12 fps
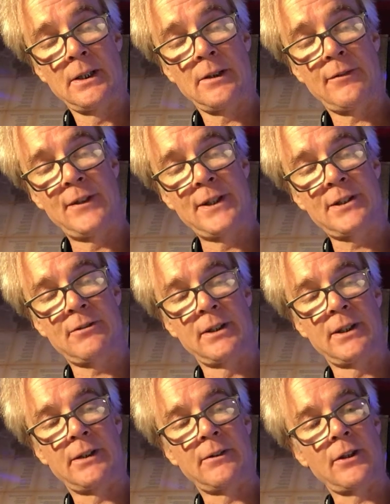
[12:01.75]
fifth
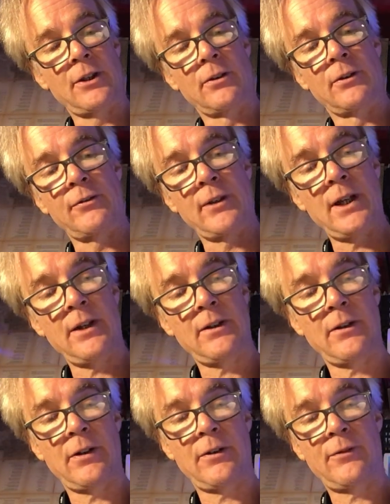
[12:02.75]
string, third fret,
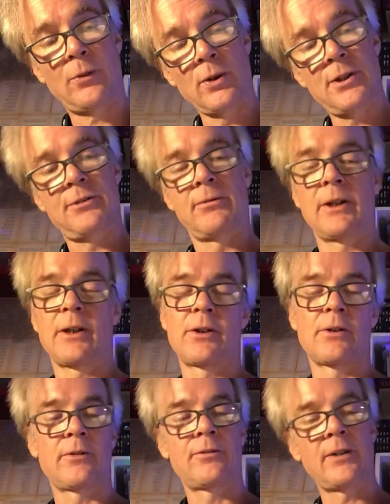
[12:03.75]
fourth string,
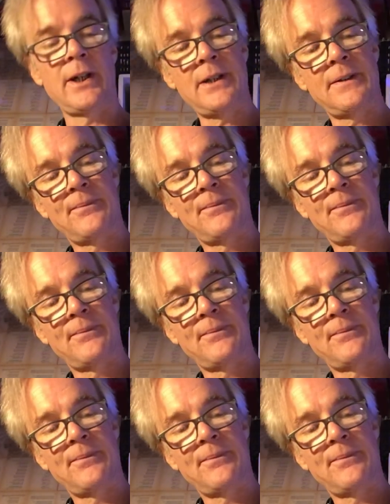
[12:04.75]
third fret,